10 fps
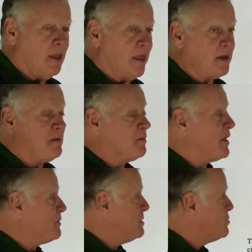A lot of people
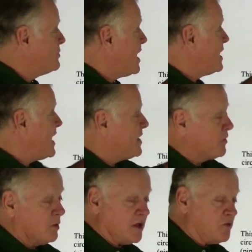think when you move that
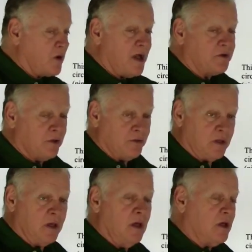handle, either handle
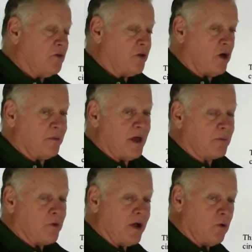in either the
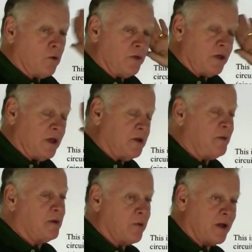automatic brake or the
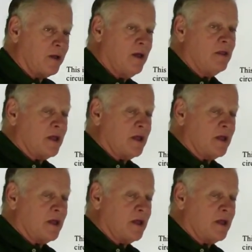independent brake,